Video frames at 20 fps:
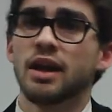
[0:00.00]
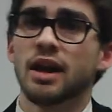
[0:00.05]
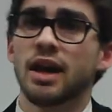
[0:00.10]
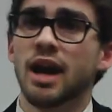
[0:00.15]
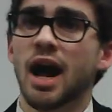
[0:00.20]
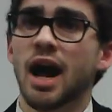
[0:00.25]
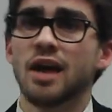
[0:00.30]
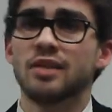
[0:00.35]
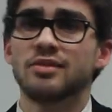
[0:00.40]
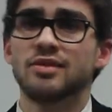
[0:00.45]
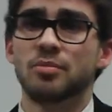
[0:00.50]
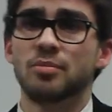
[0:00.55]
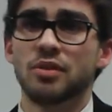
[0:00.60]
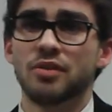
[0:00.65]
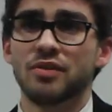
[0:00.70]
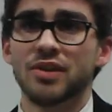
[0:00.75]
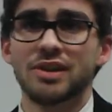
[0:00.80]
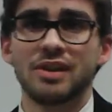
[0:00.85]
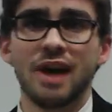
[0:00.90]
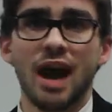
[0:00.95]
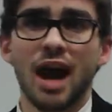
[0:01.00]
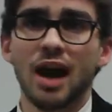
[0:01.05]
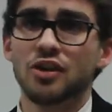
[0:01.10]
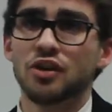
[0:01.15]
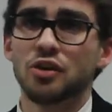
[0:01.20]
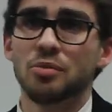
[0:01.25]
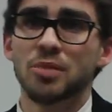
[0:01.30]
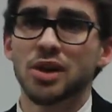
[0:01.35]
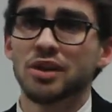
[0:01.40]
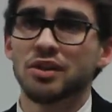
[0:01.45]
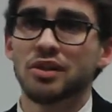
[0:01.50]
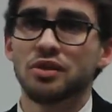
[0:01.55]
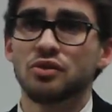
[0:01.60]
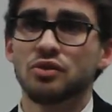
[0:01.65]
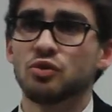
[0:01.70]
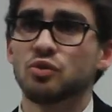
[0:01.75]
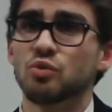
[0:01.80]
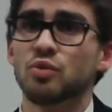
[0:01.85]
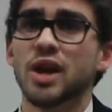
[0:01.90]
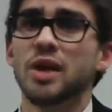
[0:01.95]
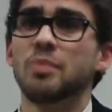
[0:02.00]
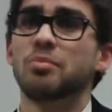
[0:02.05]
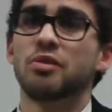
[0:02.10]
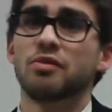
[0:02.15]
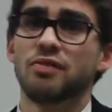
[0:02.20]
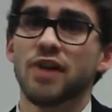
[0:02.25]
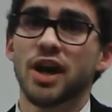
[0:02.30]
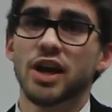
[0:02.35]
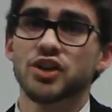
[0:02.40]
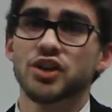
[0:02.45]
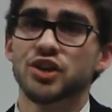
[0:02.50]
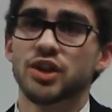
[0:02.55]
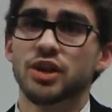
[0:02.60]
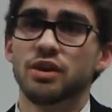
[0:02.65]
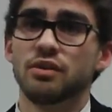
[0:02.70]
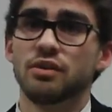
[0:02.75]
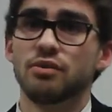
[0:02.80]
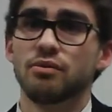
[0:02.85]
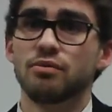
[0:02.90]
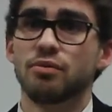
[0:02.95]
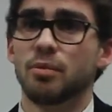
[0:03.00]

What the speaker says: the concept of a doctor being this great profession.